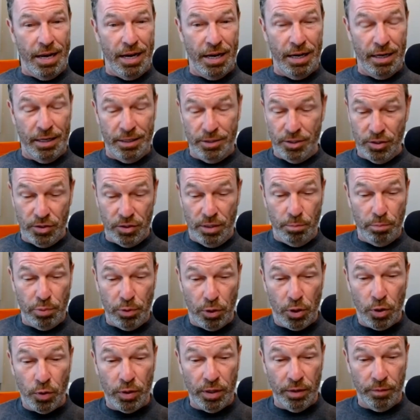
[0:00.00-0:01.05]
And it just
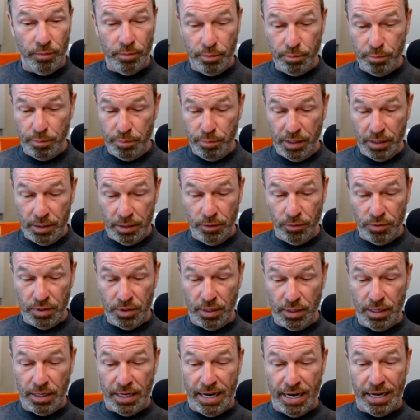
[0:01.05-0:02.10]
imploded because it was
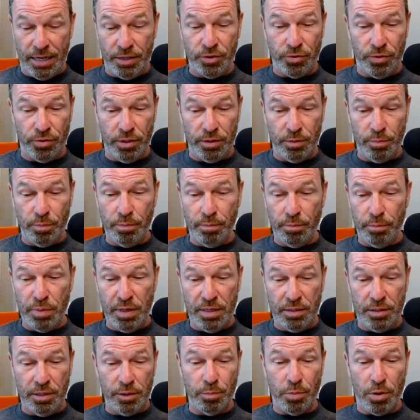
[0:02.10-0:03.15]
a cancerous
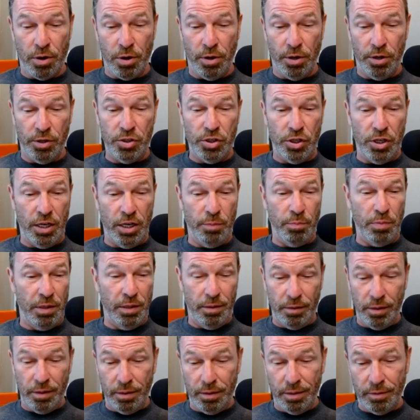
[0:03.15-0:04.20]
business partnership,
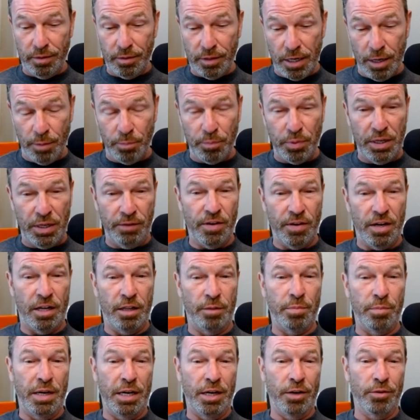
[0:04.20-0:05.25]
and the company
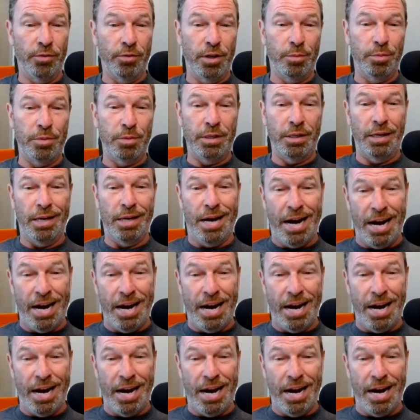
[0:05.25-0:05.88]
filed bankruptcy.